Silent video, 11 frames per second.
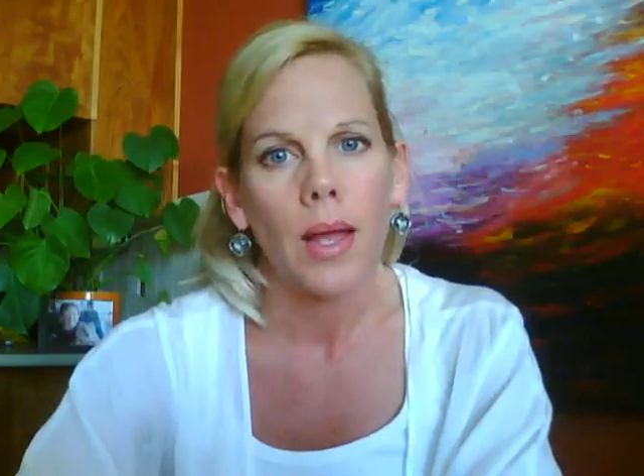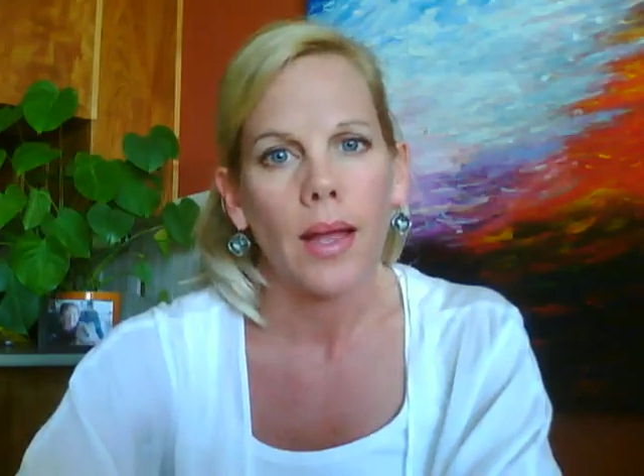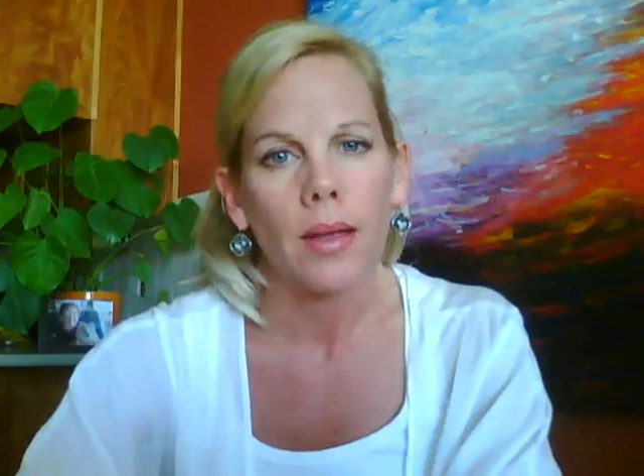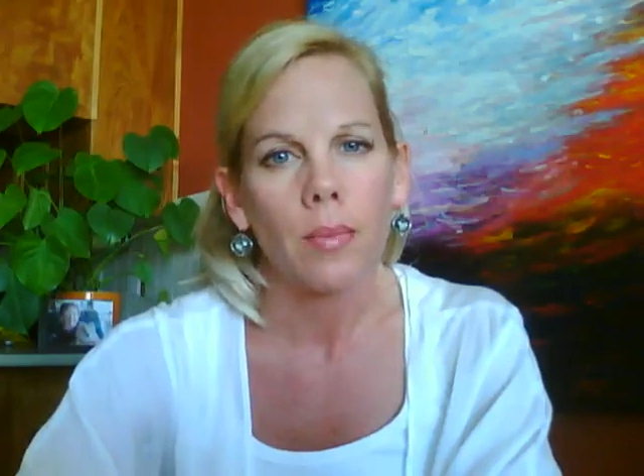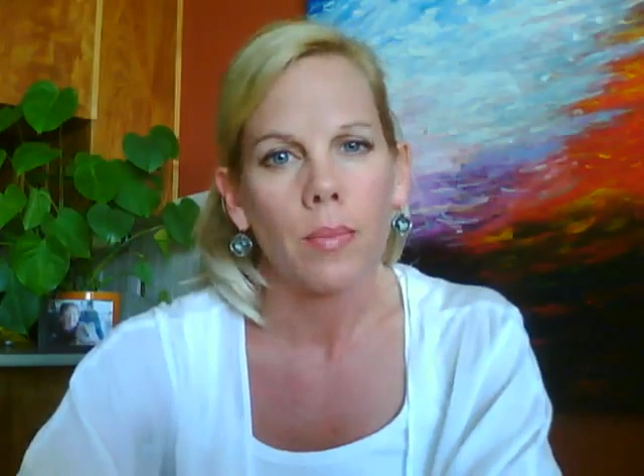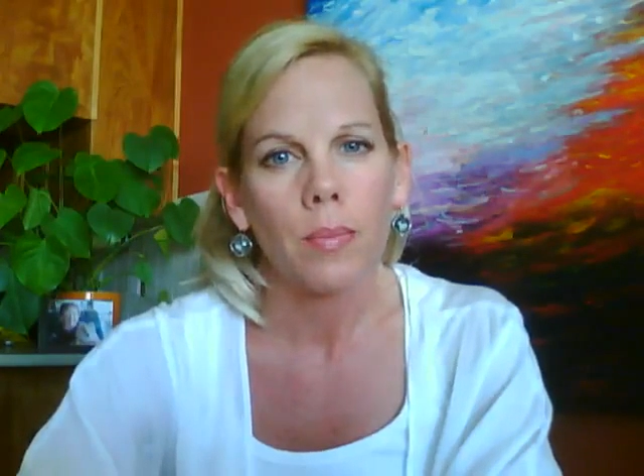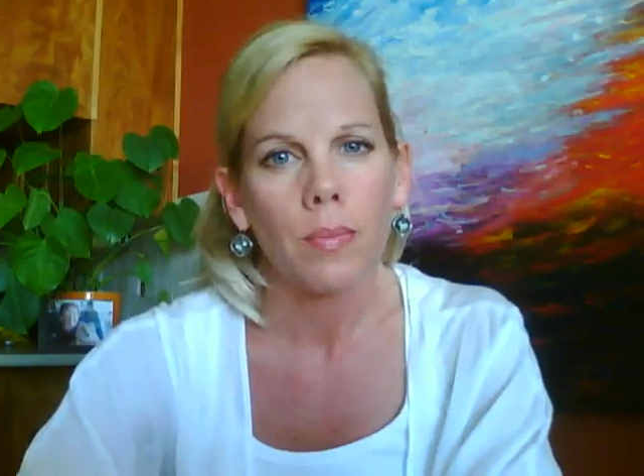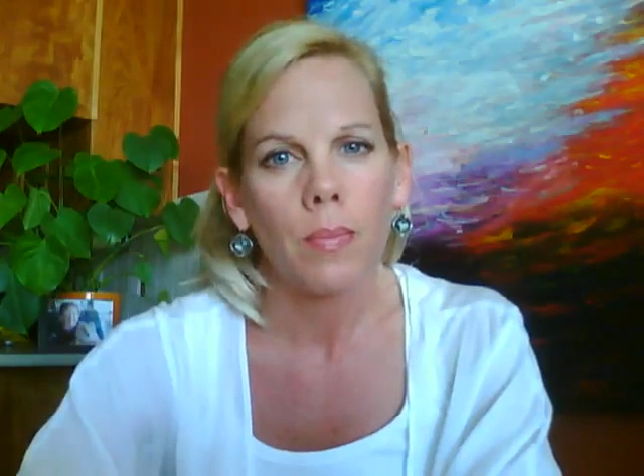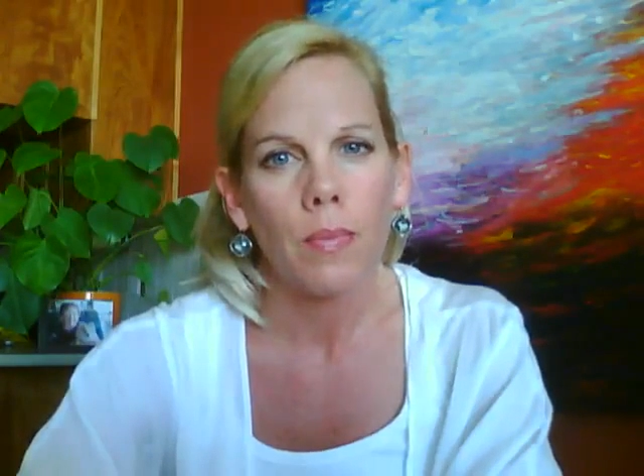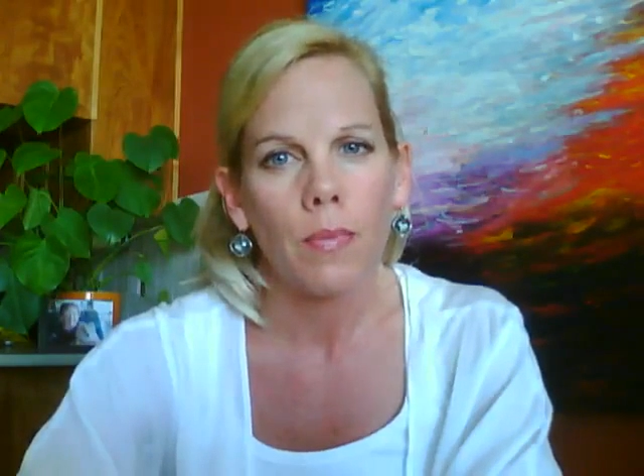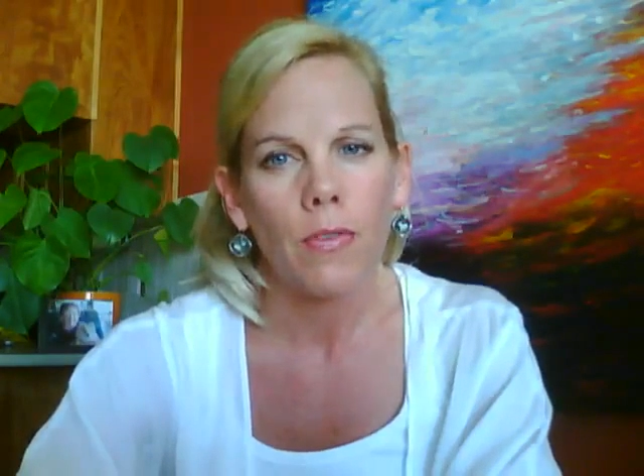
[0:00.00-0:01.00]
I
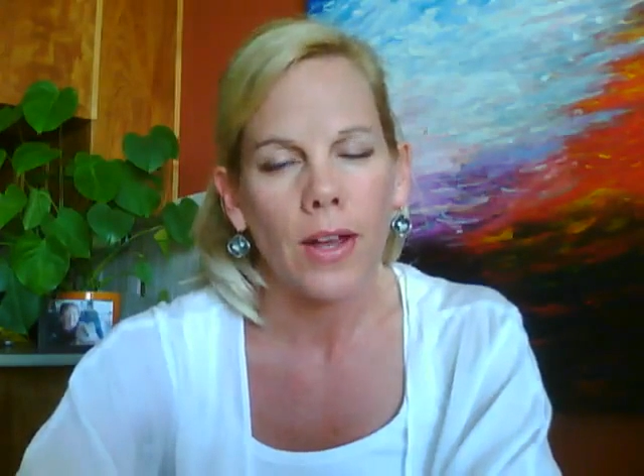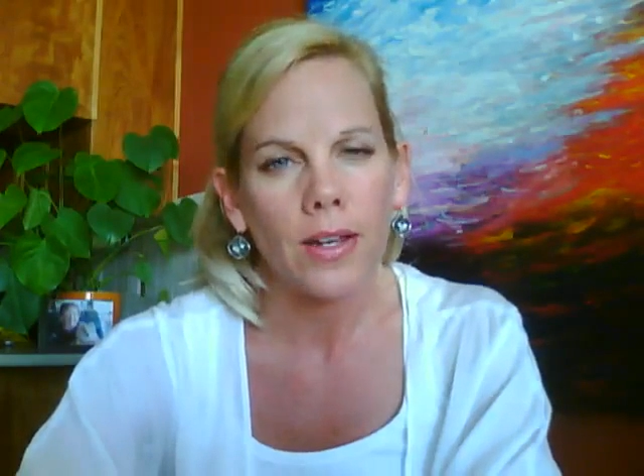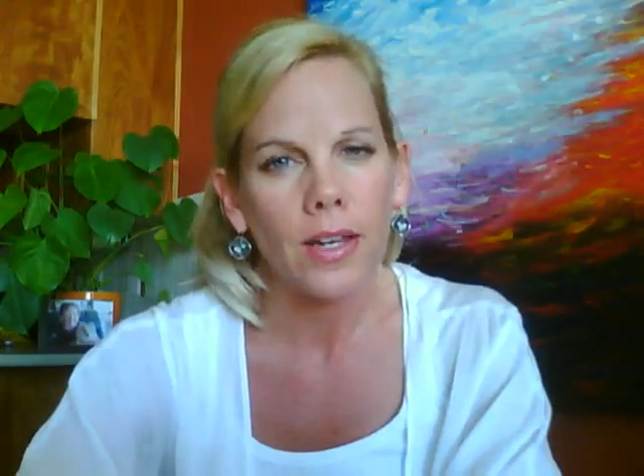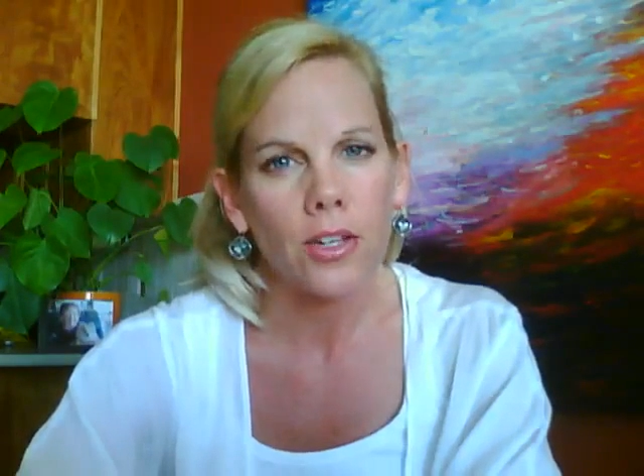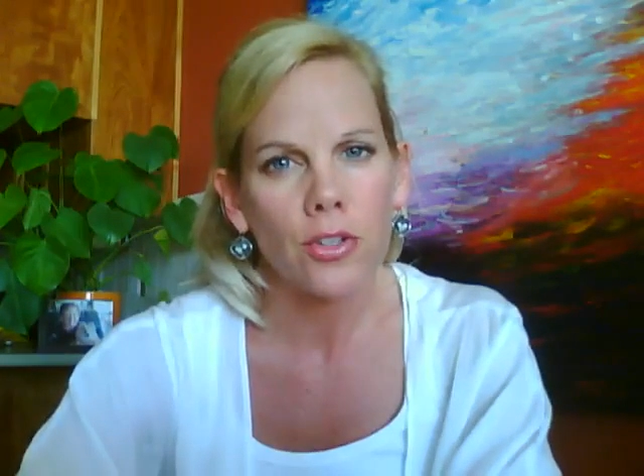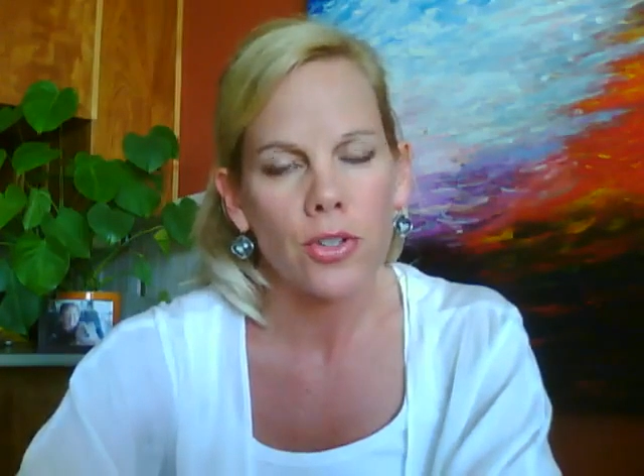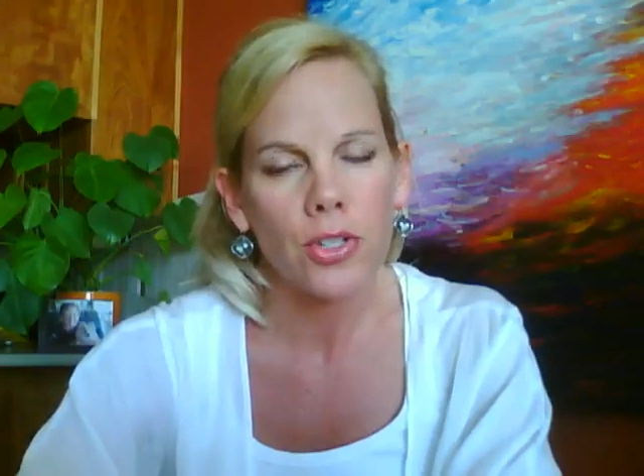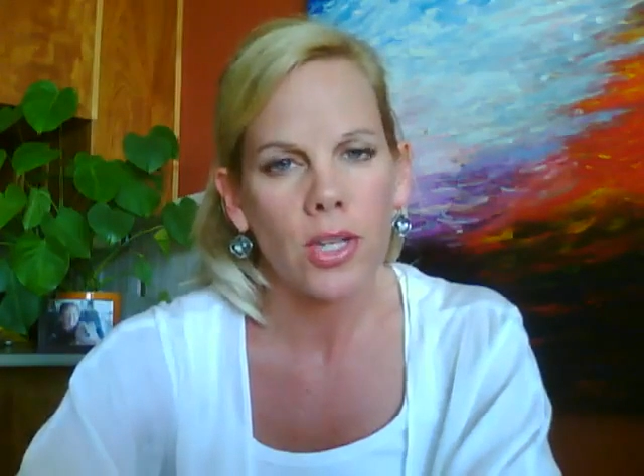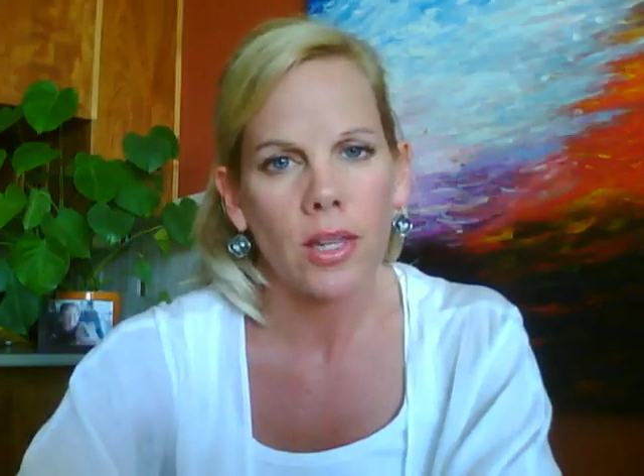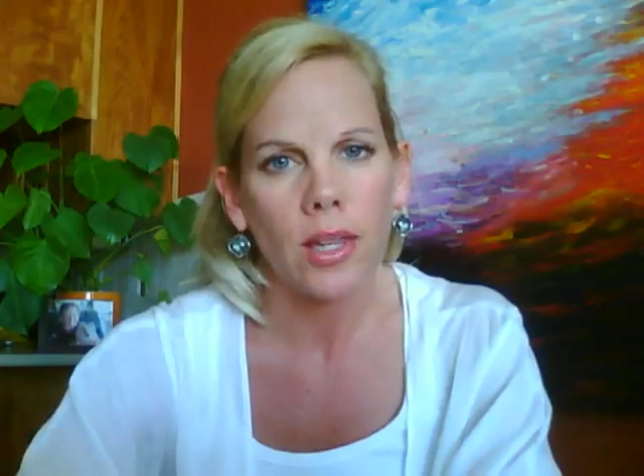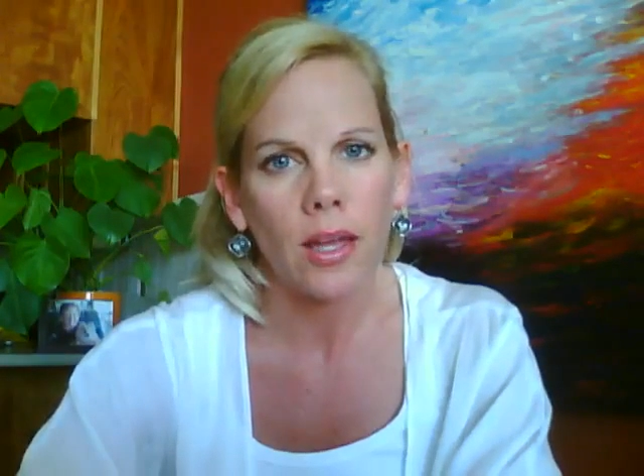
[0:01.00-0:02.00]
find it interesting